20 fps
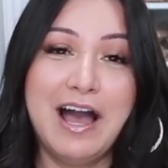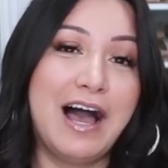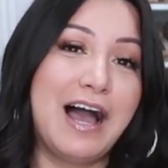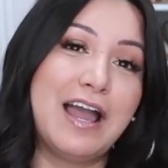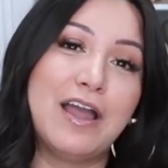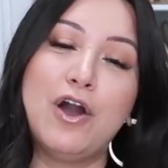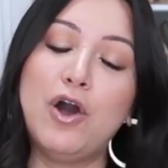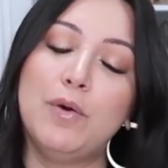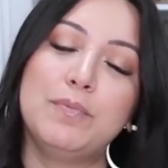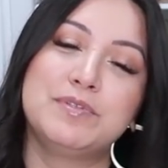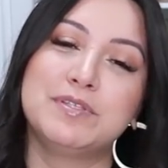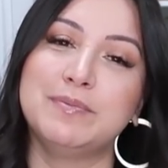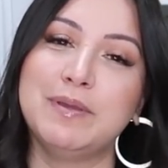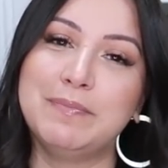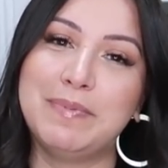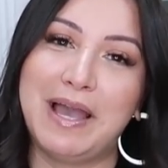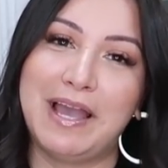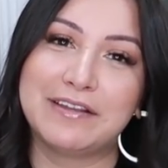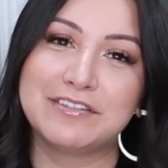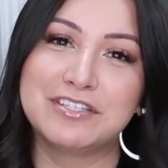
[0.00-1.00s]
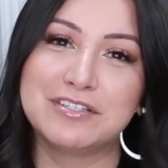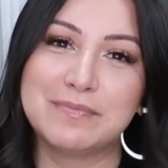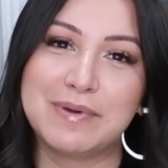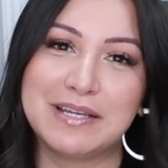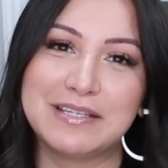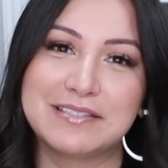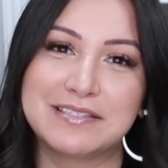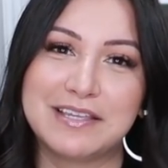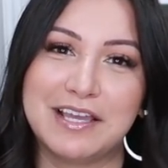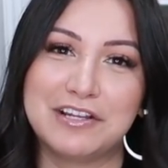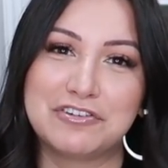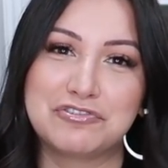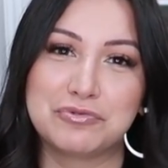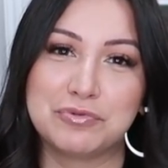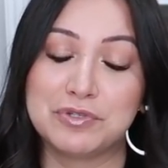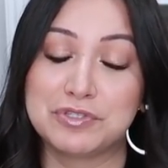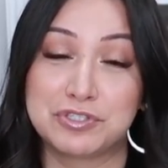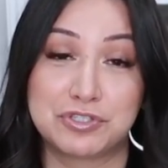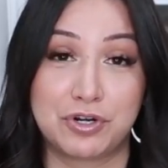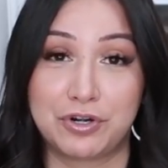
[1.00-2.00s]
I hope to be back to my
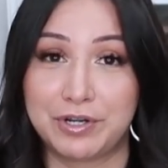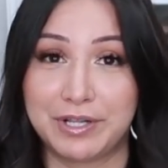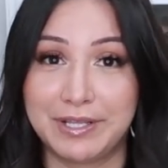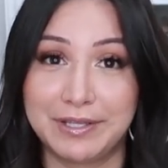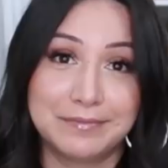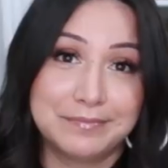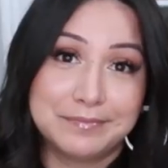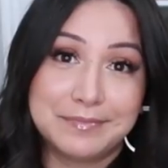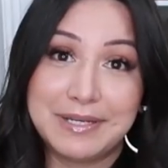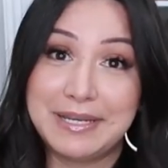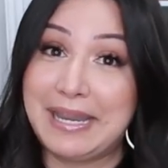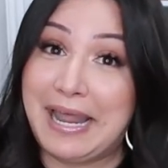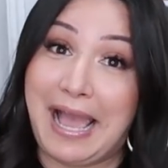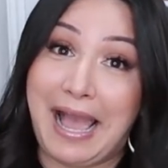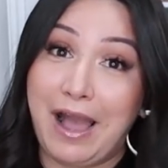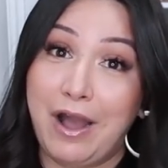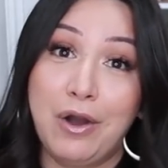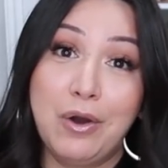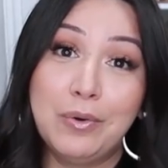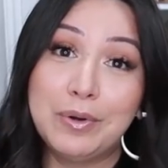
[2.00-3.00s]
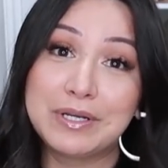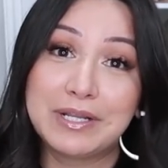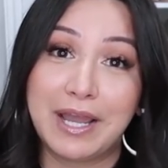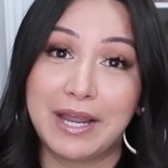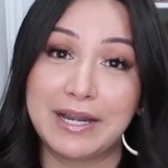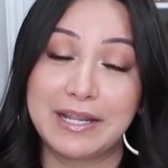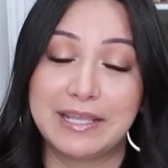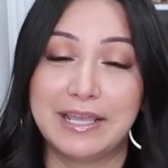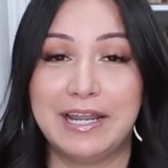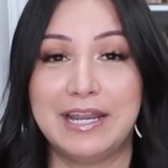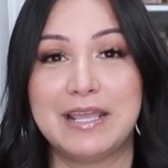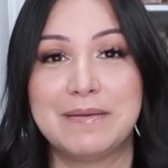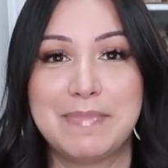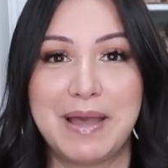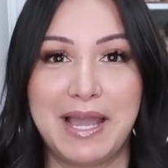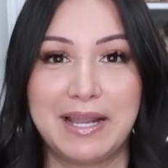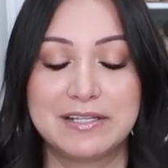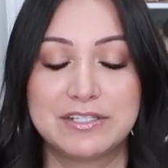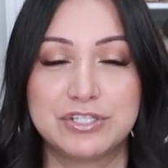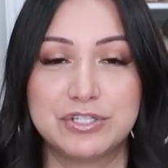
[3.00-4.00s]
schedule starting now and kind of getting
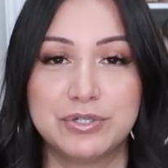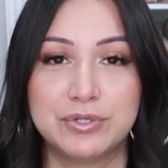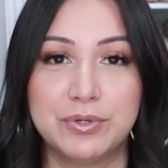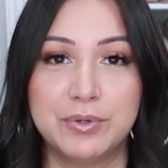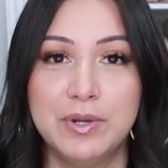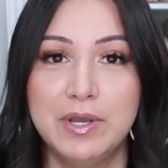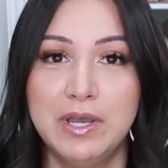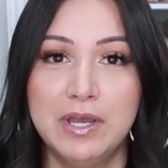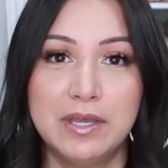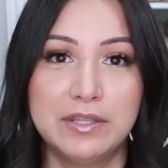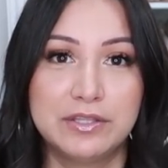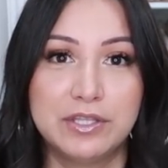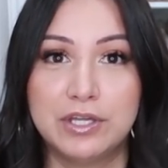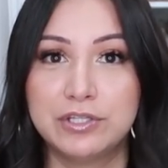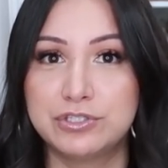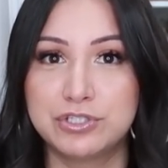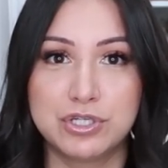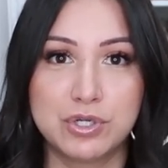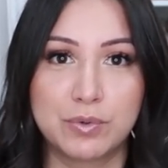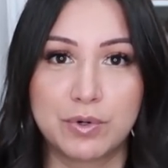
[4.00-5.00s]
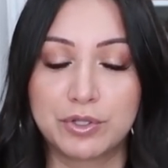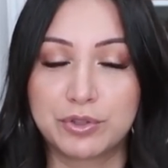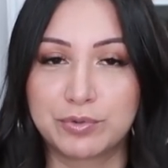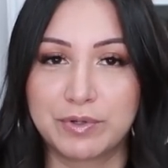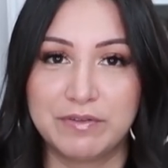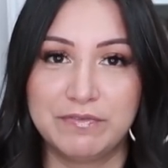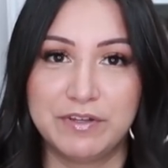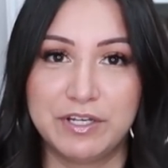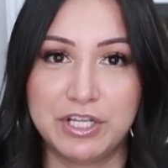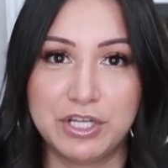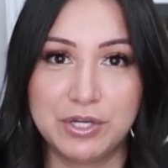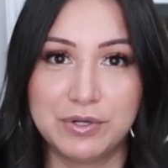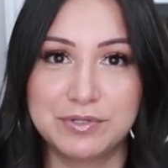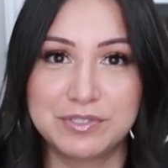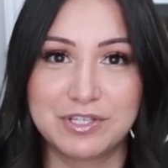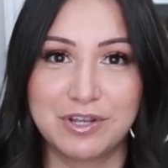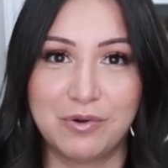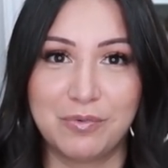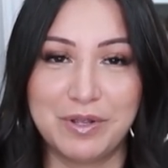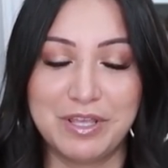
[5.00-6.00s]
back to the 2 or 3
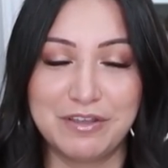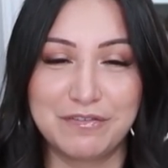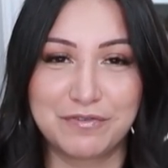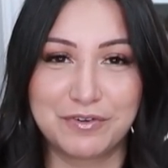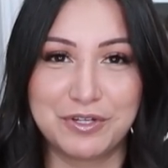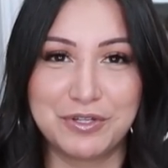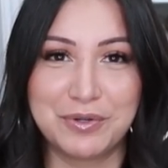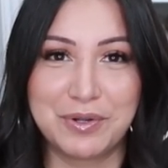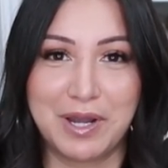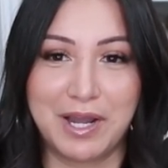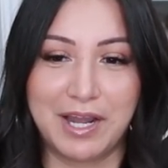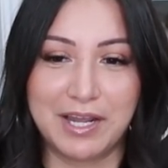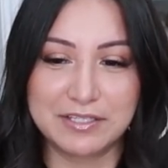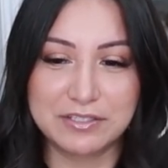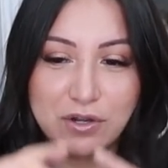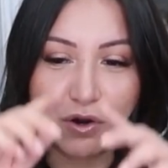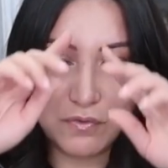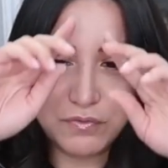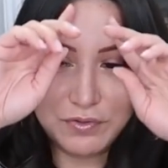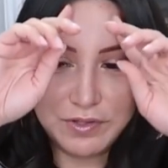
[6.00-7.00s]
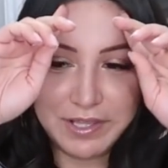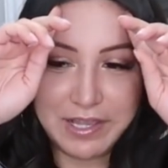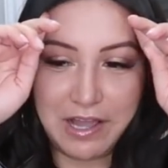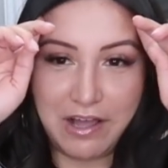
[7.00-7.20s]
videos a week for you guys. Hopefully